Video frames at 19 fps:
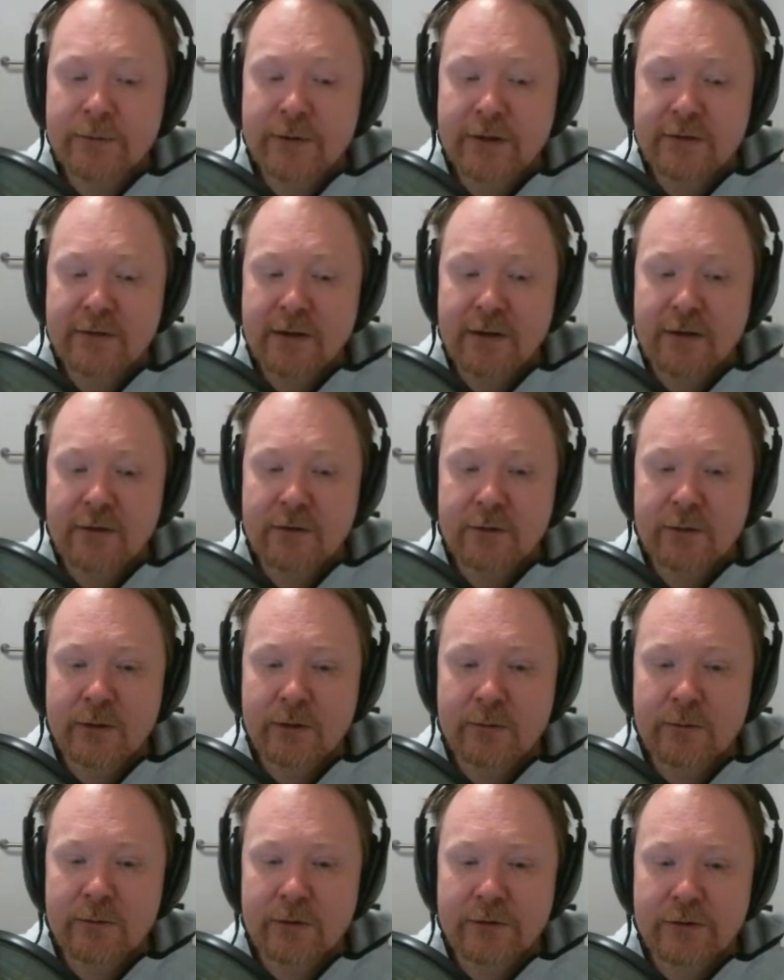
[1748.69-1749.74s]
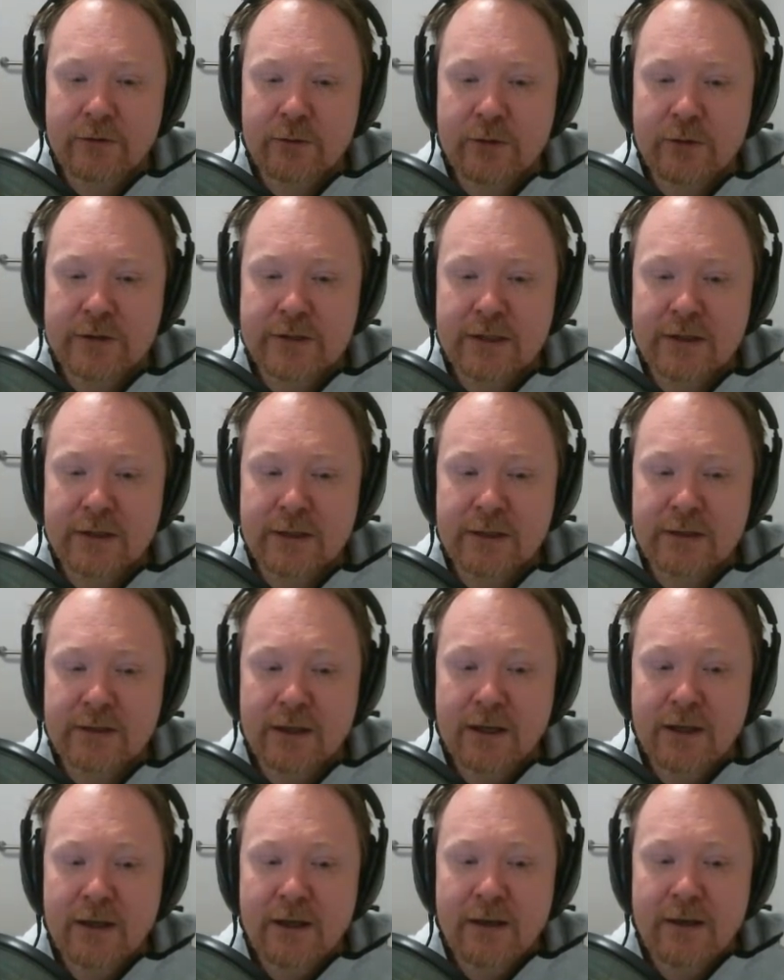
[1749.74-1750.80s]
He's doing real storytelling
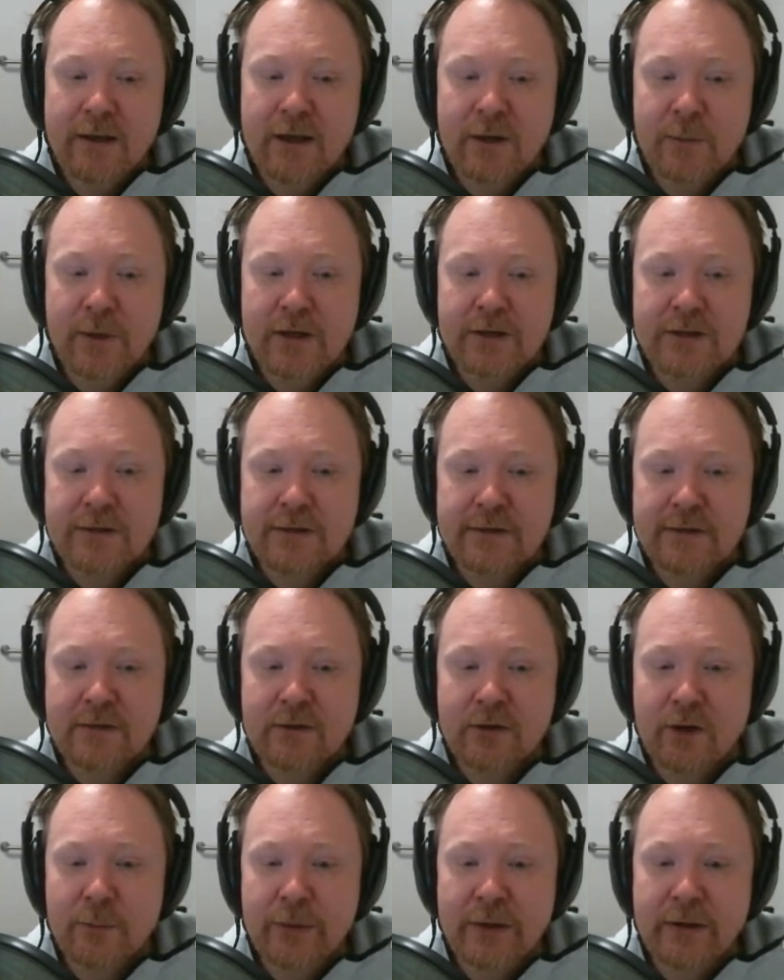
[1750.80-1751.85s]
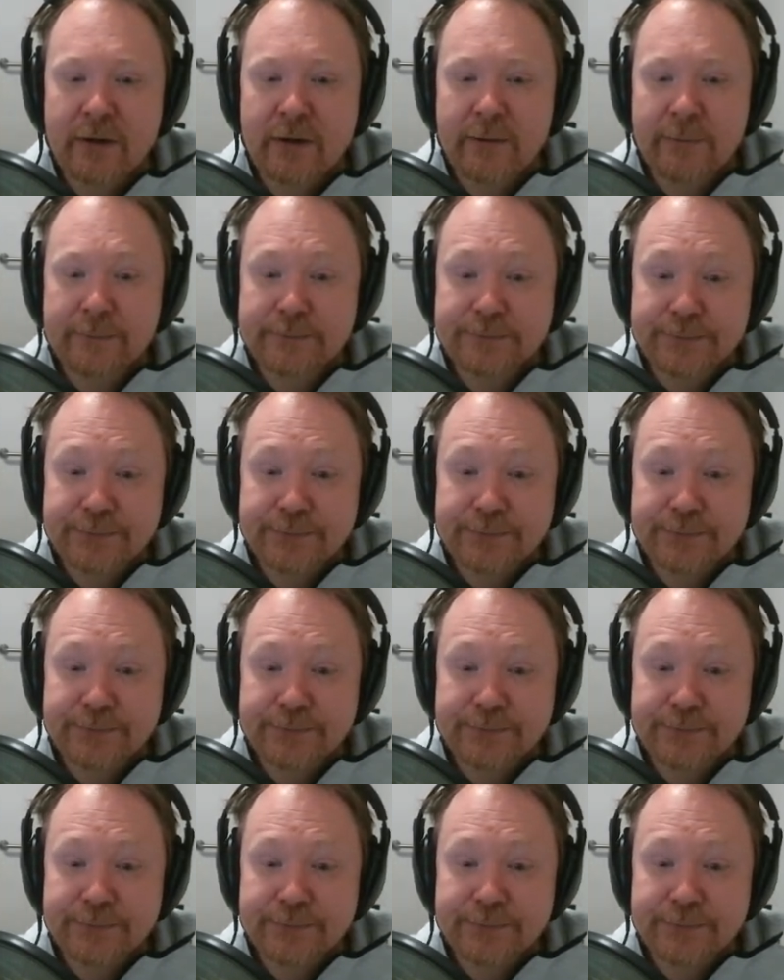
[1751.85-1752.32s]
animations a lot better.